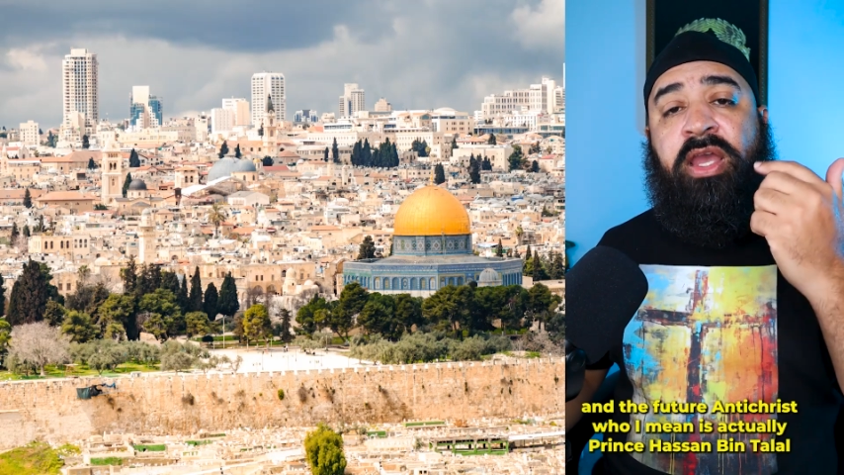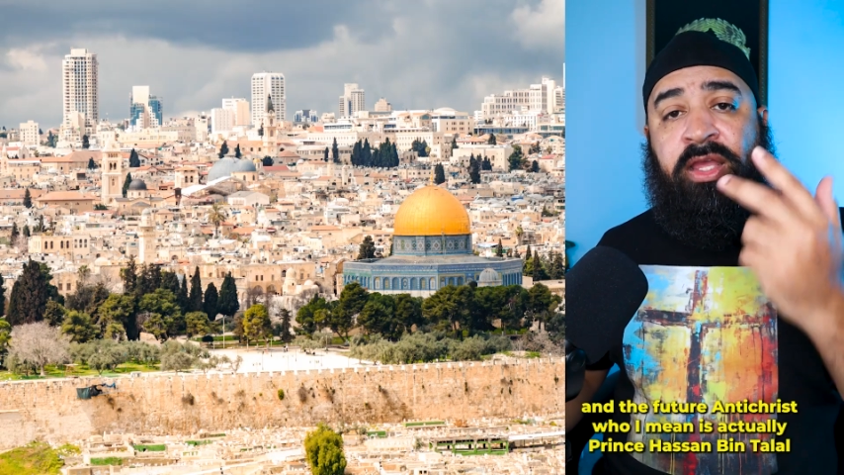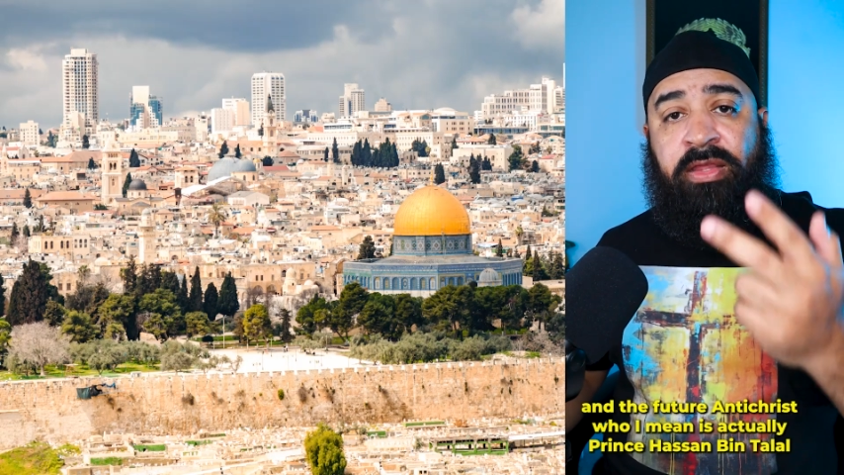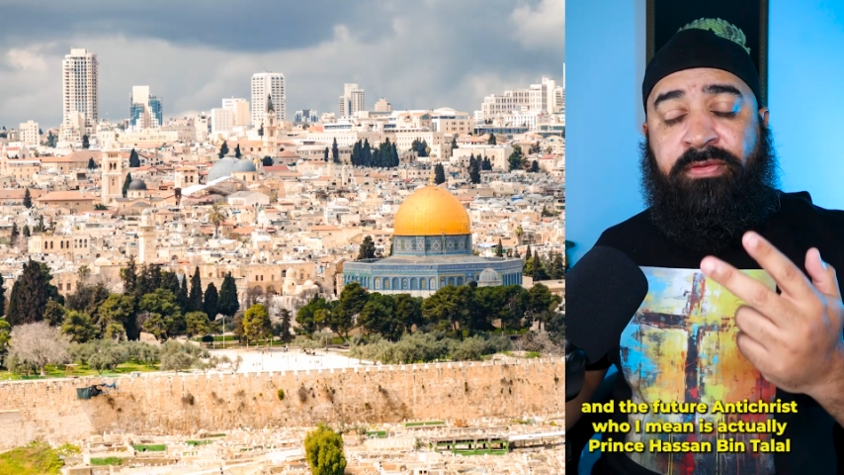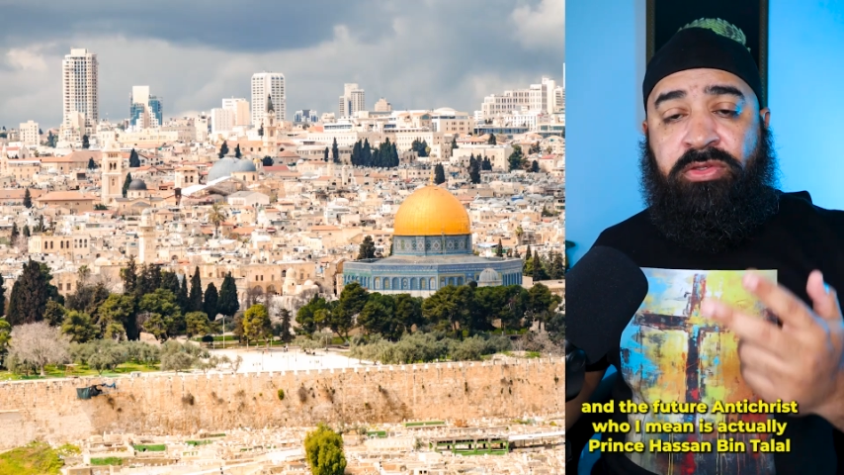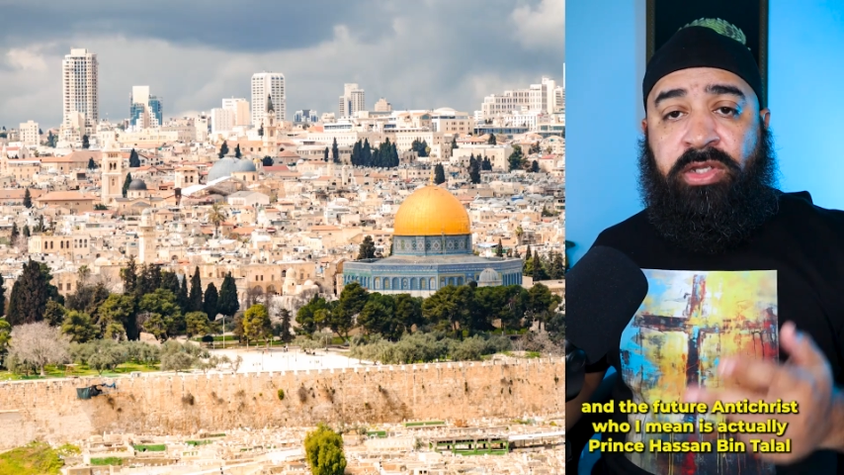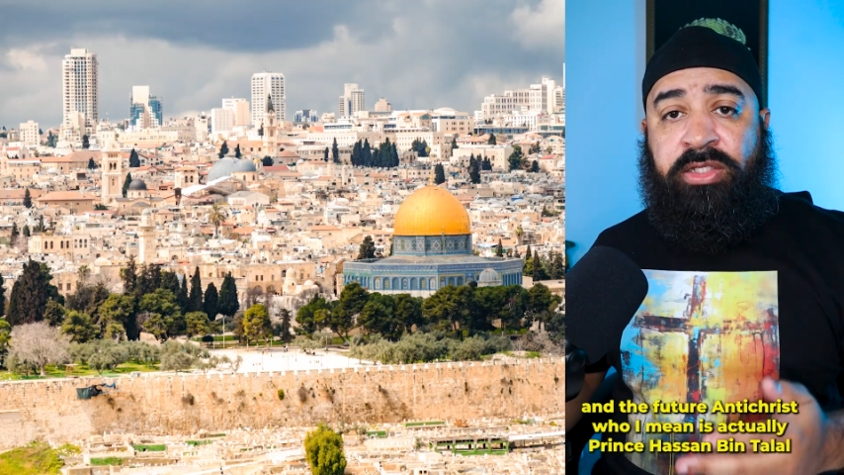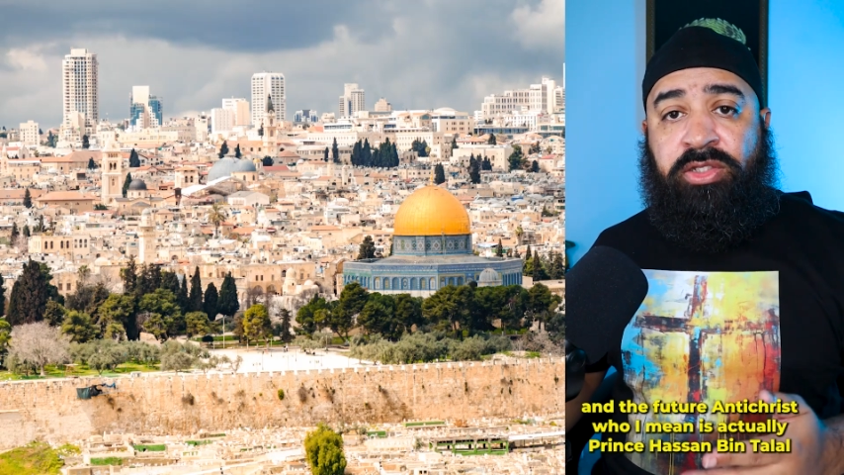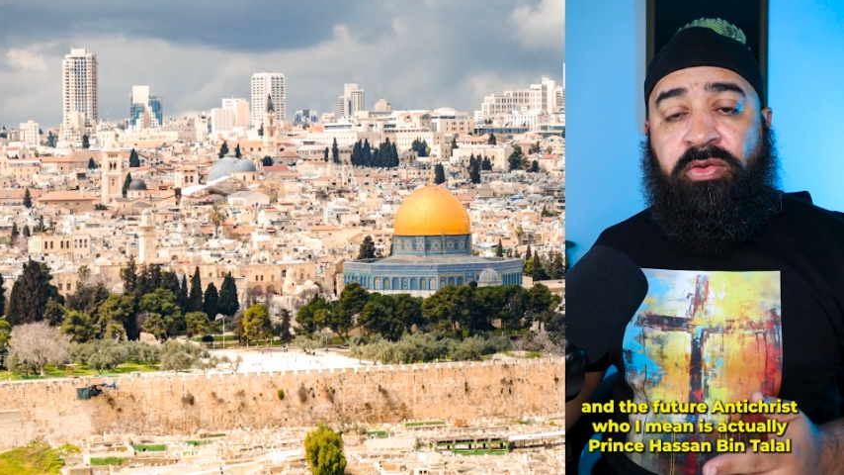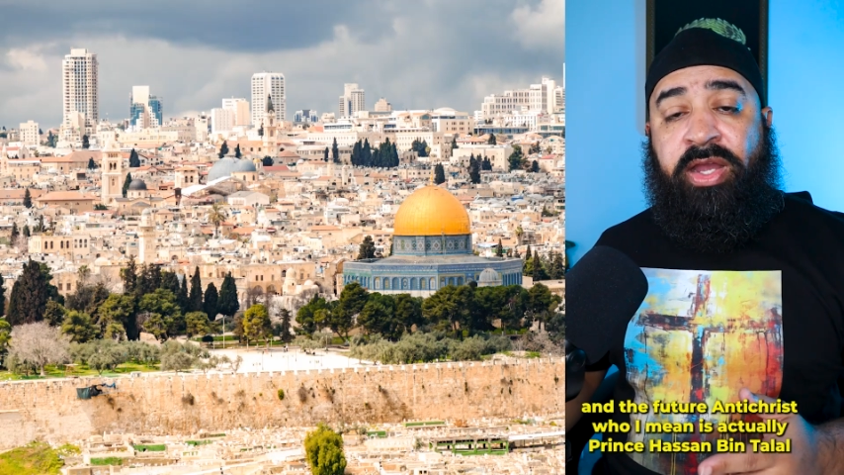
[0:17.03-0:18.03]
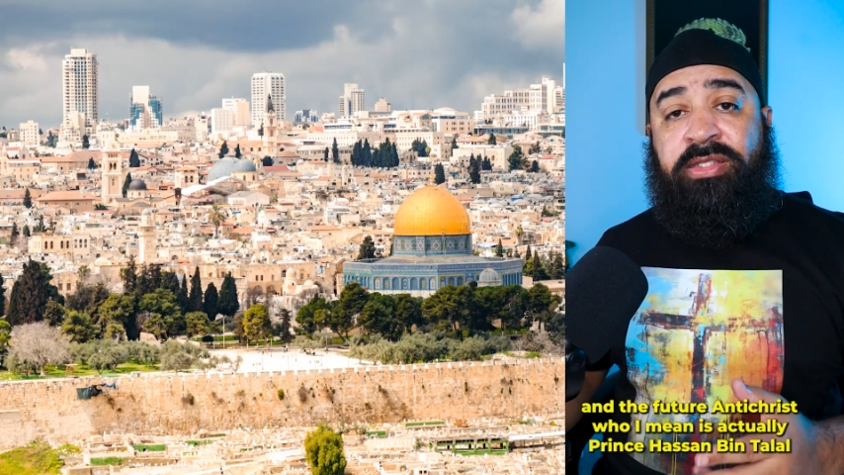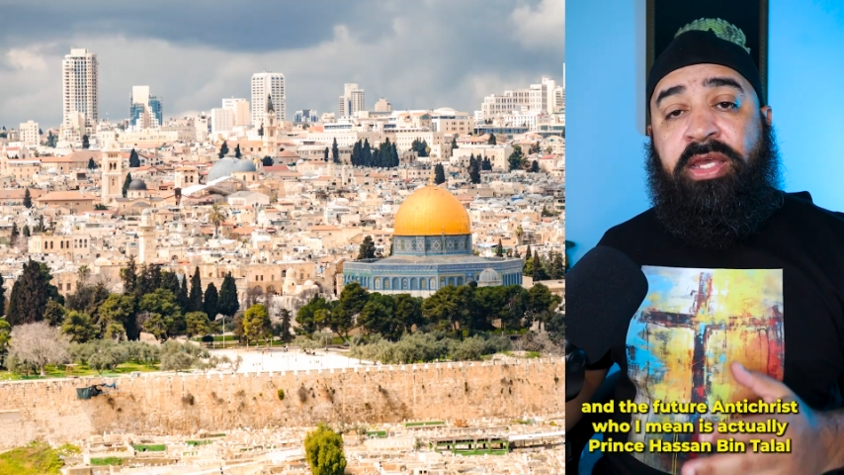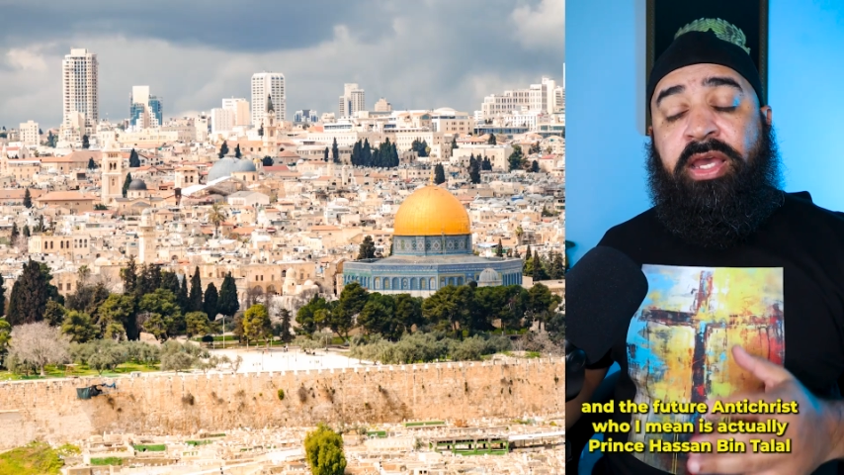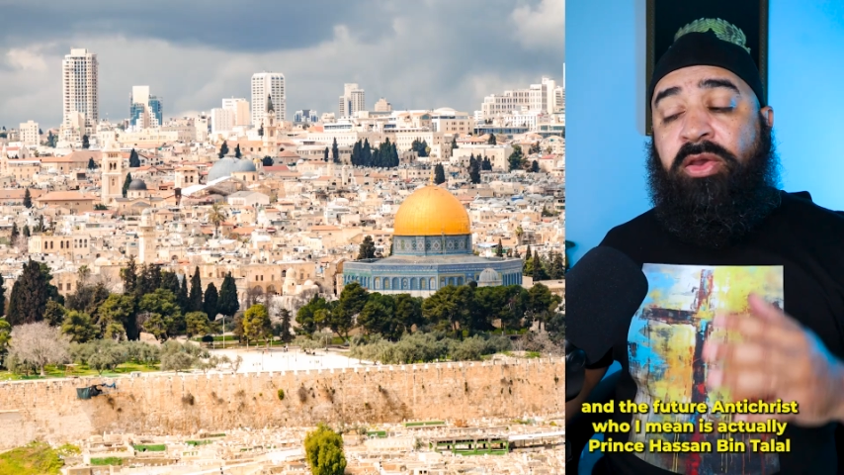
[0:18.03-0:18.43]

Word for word: and the future Antichrist.